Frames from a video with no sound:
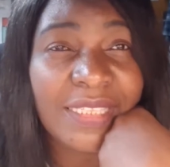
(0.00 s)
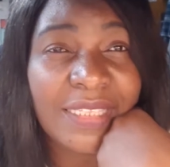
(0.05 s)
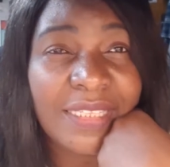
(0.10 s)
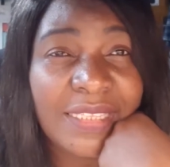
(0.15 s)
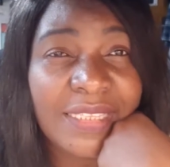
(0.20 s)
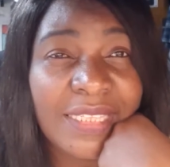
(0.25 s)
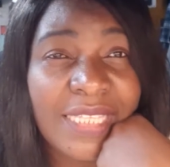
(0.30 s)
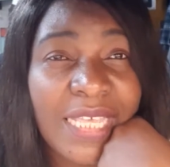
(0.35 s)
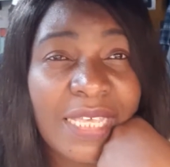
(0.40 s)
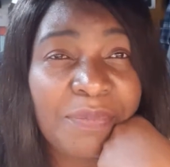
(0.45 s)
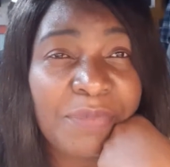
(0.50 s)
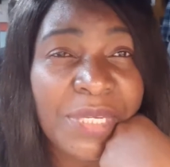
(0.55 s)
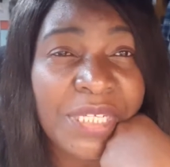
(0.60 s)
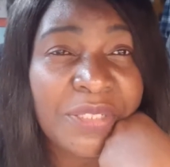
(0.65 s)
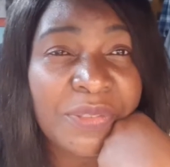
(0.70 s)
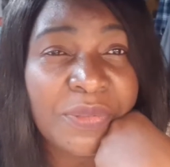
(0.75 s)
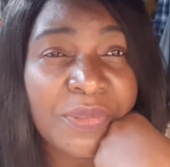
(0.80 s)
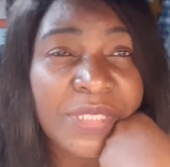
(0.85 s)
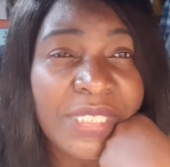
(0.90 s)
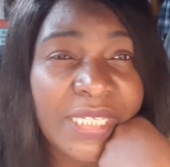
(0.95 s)
Them, I
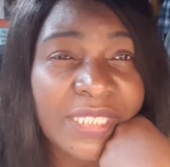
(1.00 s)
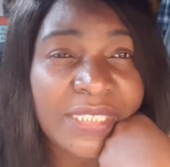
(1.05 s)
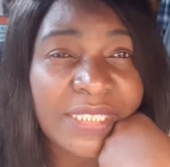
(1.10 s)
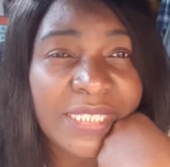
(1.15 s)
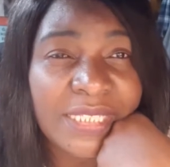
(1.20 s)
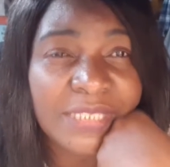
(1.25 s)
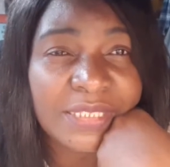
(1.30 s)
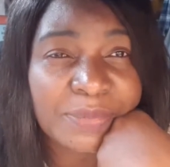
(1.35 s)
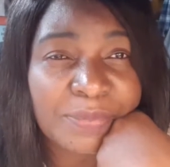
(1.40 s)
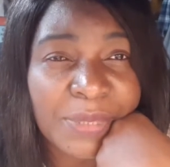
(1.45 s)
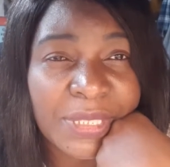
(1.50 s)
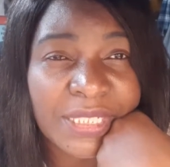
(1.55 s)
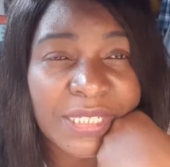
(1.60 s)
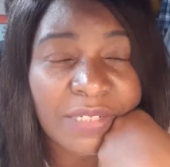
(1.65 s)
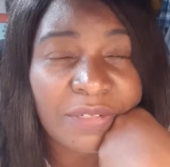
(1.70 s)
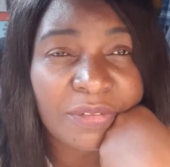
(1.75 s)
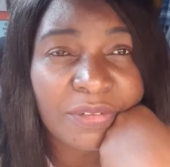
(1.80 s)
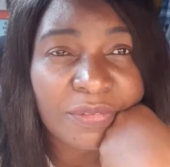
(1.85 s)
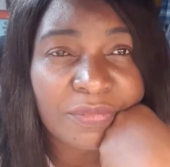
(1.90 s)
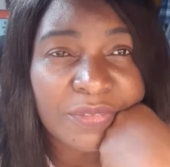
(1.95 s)
know that they spend a
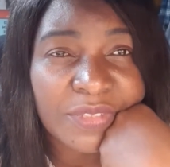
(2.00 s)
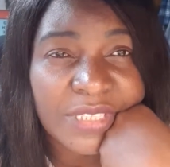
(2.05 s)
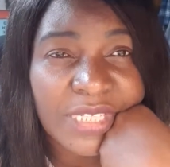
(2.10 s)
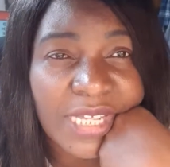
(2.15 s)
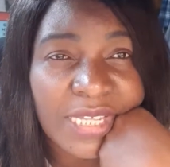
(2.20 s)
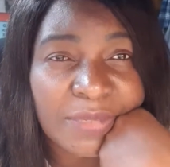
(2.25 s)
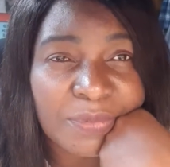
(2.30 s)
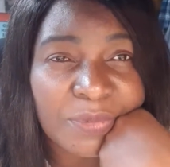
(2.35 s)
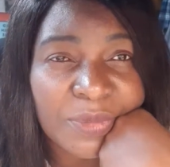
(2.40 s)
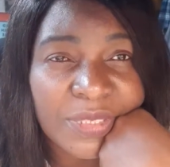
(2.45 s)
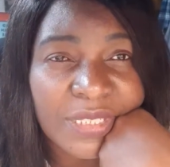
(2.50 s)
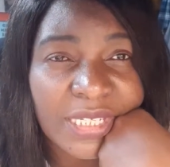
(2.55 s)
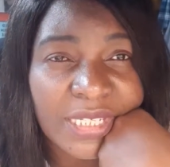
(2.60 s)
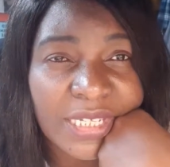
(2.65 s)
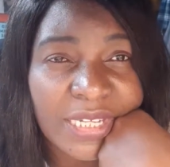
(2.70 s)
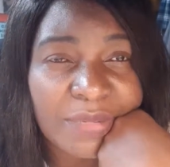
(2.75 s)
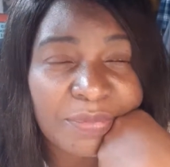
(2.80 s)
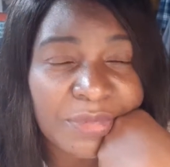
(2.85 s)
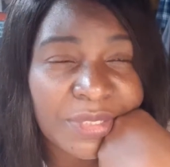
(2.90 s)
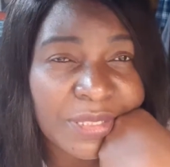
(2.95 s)
lot of time with the
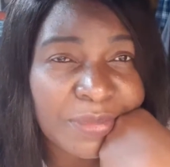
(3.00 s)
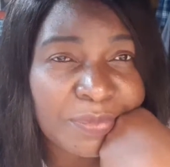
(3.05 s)
camera